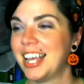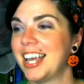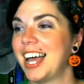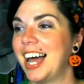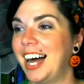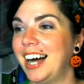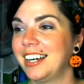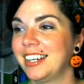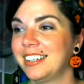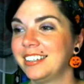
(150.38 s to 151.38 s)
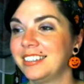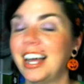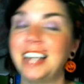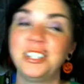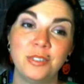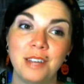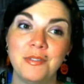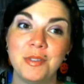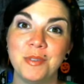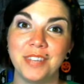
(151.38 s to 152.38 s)
I do love the
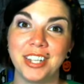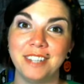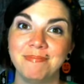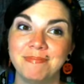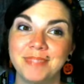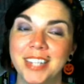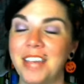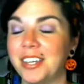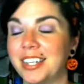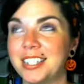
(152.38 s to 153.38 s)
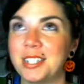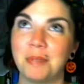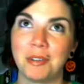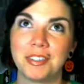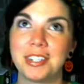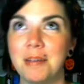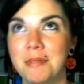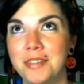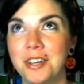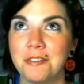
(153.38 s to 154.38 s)
movie. I think it's the perfect time of
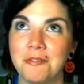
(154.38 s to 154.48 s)
year for